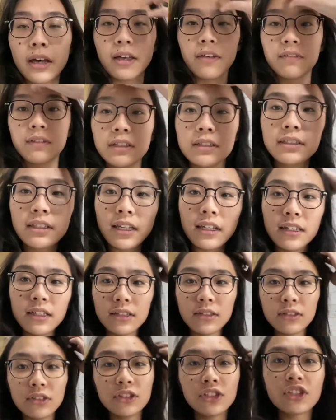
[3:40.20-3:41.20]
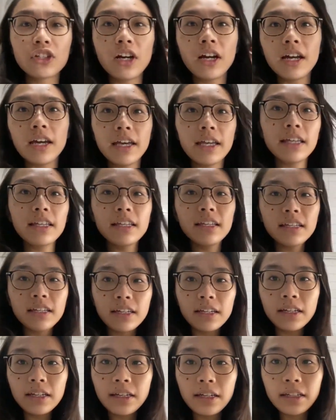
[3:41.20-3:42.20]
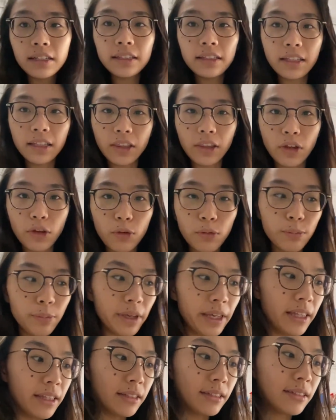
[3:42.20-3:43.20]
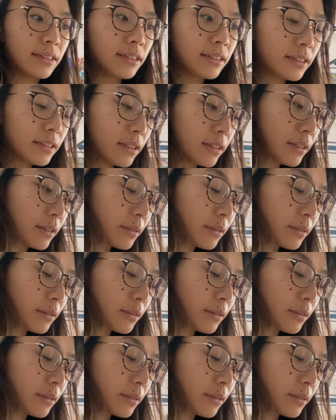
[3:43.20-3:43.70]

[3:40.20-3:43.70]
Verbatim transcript: I have decided to try the new beans